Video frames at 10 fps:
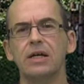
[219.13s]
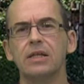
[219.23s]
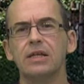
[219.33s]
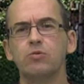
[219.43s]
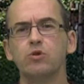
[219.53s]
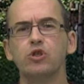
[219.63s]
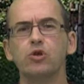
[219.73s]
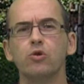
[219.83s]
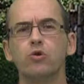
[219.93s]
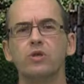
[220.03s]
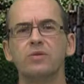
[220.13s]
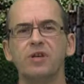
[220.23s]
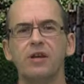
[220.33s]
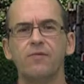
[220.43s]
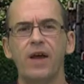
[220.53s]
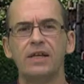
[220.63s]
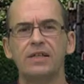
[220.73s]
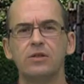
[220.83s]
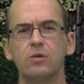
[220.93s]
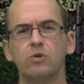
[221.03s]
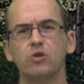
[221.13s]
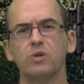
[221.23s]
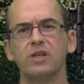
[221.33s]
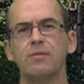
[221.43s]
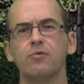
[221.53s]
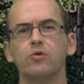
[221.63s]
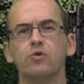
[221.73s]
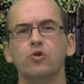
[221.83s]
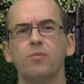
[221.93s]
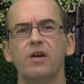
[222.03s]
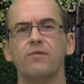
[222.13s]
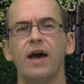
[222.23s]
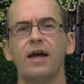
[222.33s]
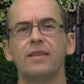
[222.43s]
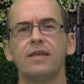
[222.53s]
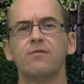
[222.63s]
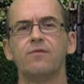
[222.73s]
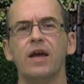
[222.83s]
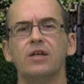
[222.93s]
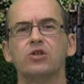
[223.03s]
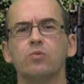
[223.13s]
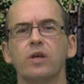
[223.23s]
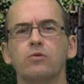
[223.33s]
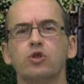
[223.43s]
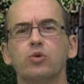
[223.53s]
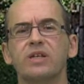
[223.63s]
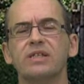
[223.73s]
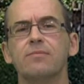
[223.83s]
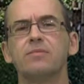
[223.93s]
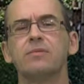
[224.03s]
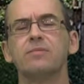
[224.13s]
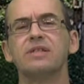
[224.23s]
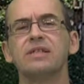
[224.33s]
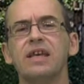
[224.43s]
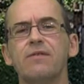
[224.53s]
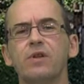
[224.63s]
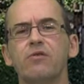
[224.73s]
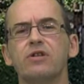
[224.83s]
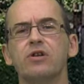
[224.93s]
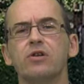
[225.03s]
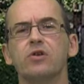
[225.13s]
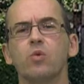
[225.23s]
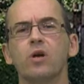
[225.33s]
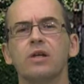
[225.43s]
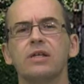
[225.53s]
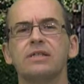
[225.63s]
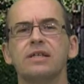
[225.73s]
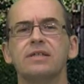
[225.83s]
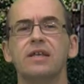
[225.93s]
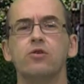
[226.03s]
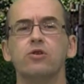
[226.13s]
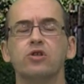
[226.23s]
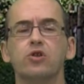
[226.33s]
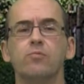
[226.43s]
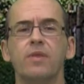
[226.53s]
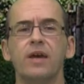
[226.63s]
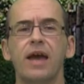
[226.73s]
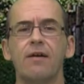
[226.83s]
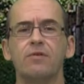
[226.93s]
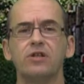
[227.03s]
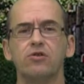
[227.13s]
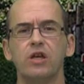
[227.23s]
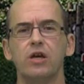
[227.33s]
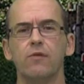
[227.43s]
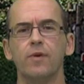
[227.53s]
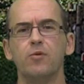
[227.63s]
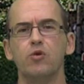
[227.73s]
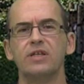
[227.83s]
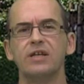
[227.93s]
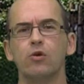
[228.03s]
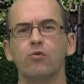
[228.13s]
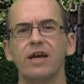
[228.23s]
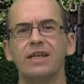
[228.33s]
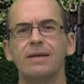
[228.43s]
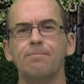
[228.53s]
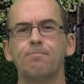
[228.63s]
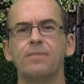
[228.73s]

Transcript: This would show who has been infected, which will enable those who may have had the infection without showing symptoms to safely return to work, since they could assume they have a degree of immunity already.